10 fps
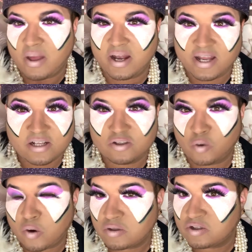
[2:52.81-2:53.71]
that Nikkie
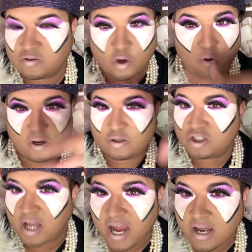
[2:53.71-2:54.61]
Tutorials throw a little
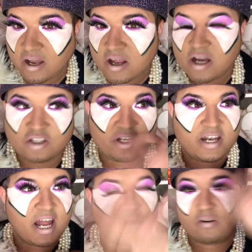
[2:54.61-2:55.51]
shade. She
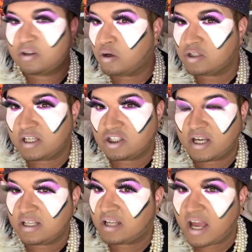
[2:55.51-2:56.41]
never throws any
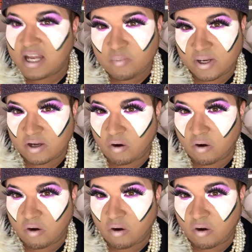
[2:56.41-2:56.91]
shade to anybody,